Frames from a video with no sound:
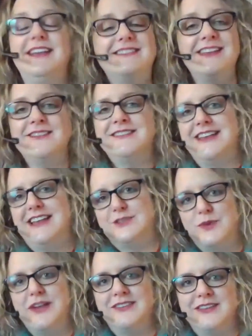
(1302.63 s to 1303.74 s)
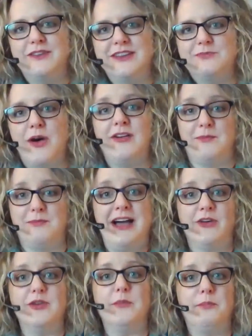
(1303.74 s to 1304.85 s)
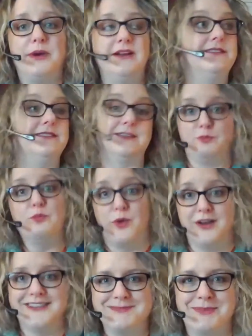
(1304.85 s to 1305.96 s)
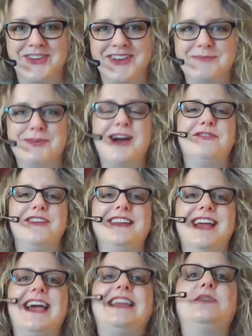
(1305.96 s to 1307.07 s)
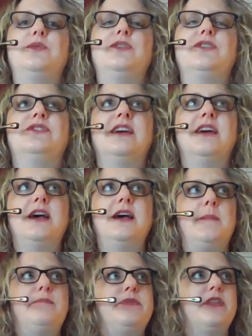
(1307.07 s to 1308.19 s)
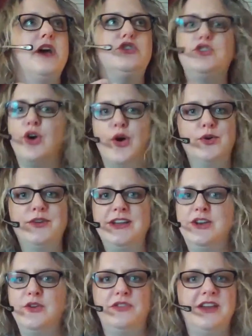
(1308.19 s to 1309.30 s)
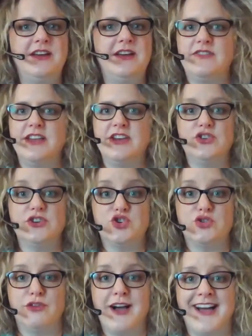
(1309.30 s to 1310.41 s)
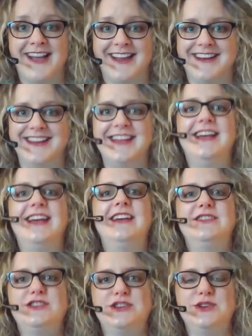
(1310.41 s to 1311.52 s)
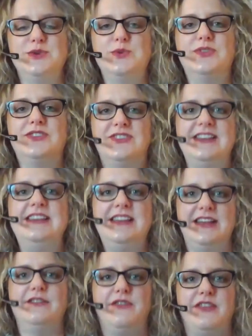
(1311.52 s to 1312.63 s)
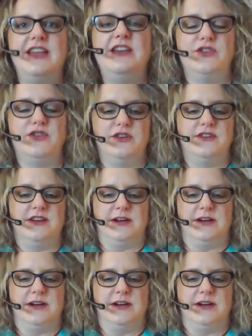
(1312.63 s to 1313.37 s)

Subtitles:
It sounds like it's a relatively small amount, but it's a small nonprofit, and it was a totally new thing that they just tried to see if they could